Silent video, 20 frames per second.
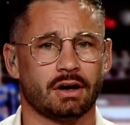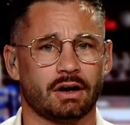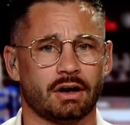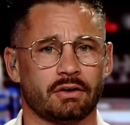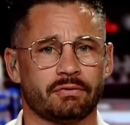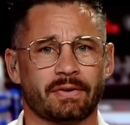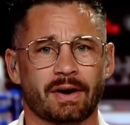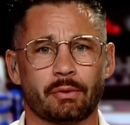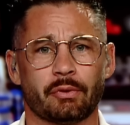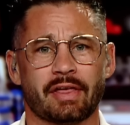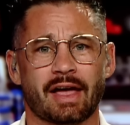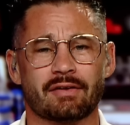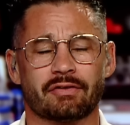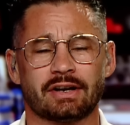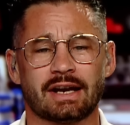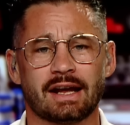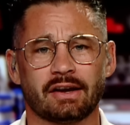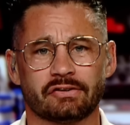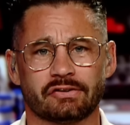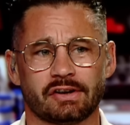a fight with
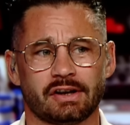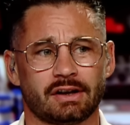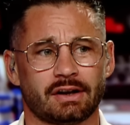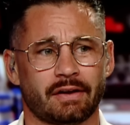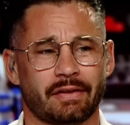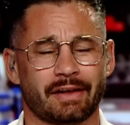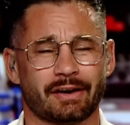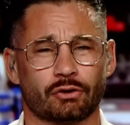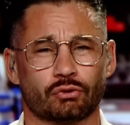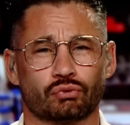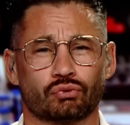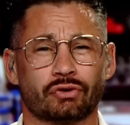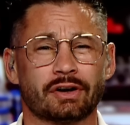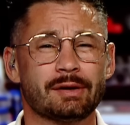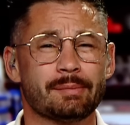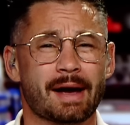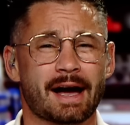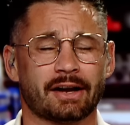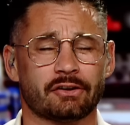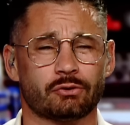Avanesian and then a
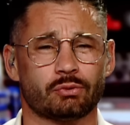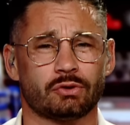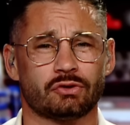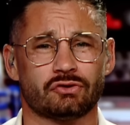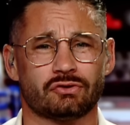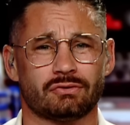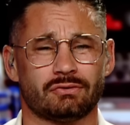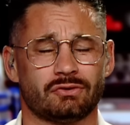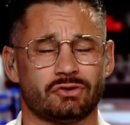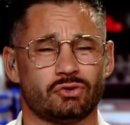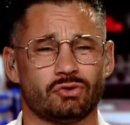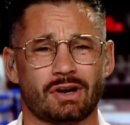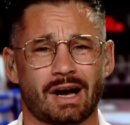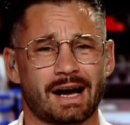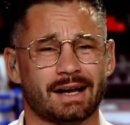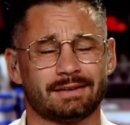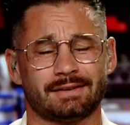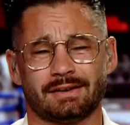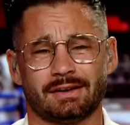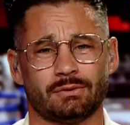rematch with
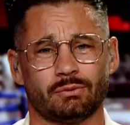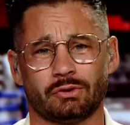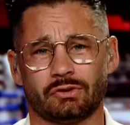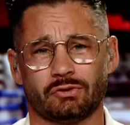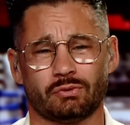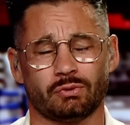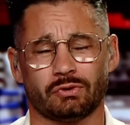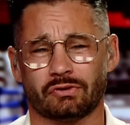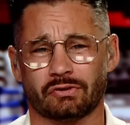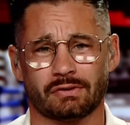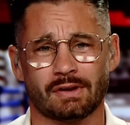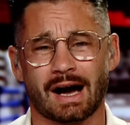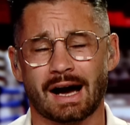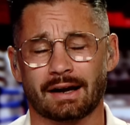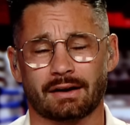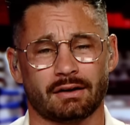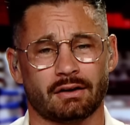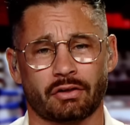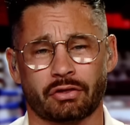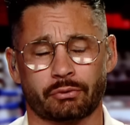Chukhadzhian, which was
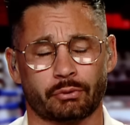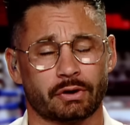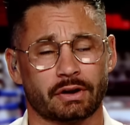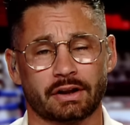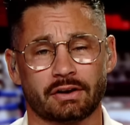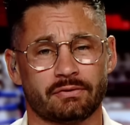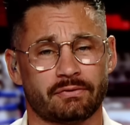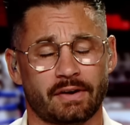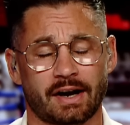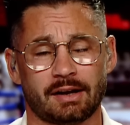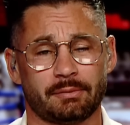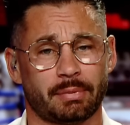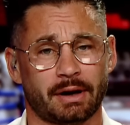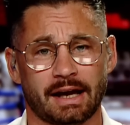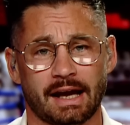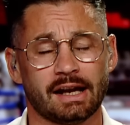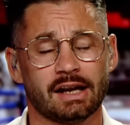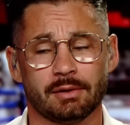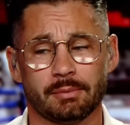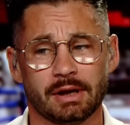not a thrilling fight
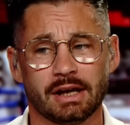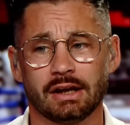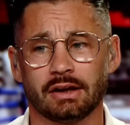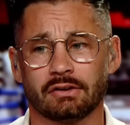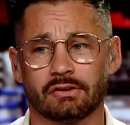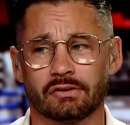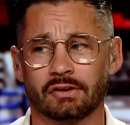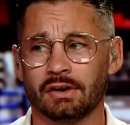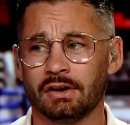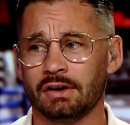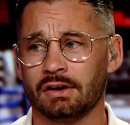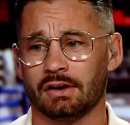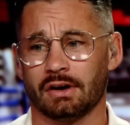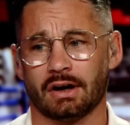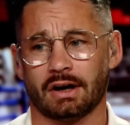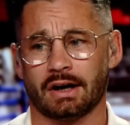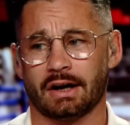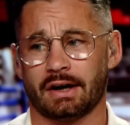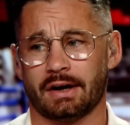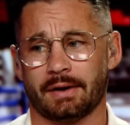by any means,
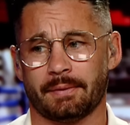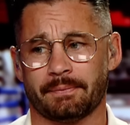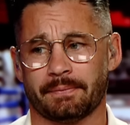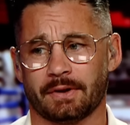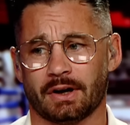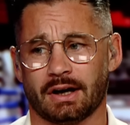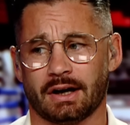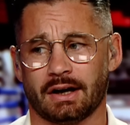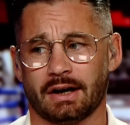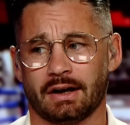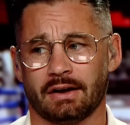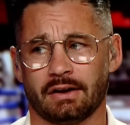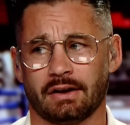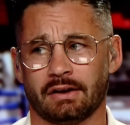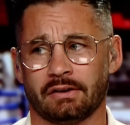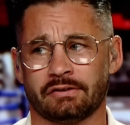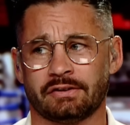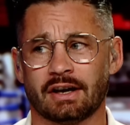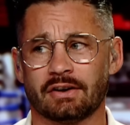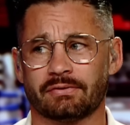
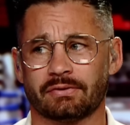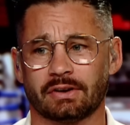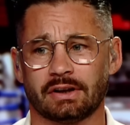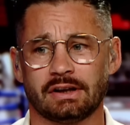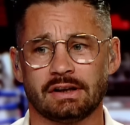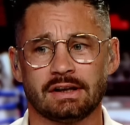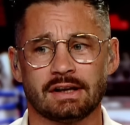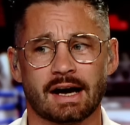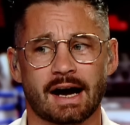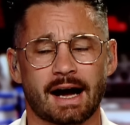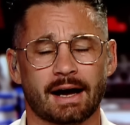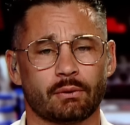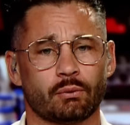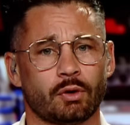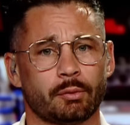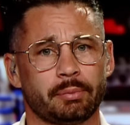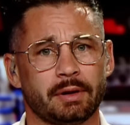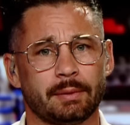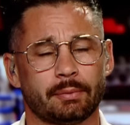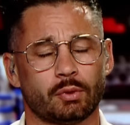is definitely
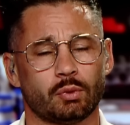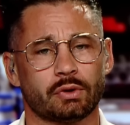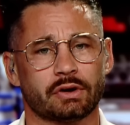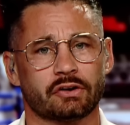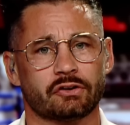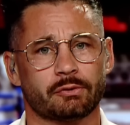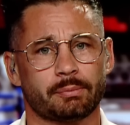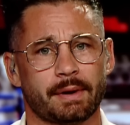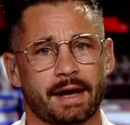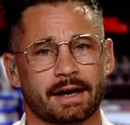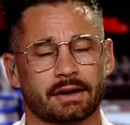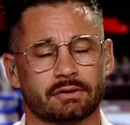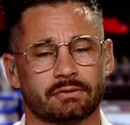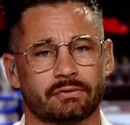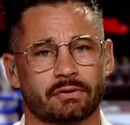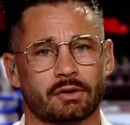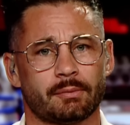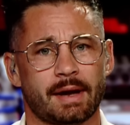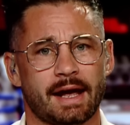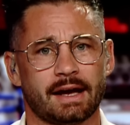not what people would
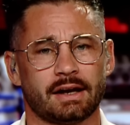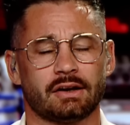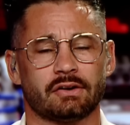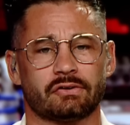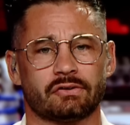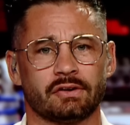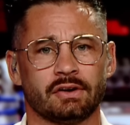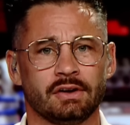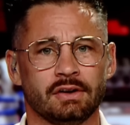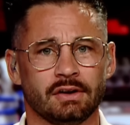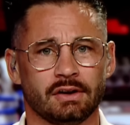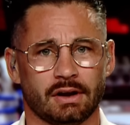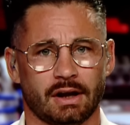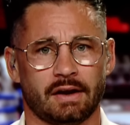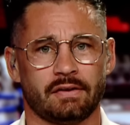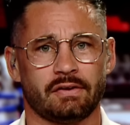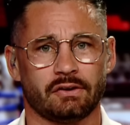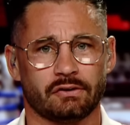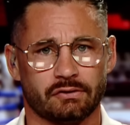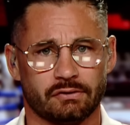expect from Ennis
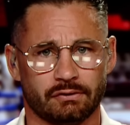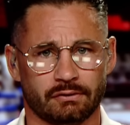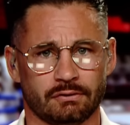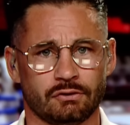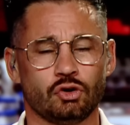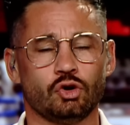and this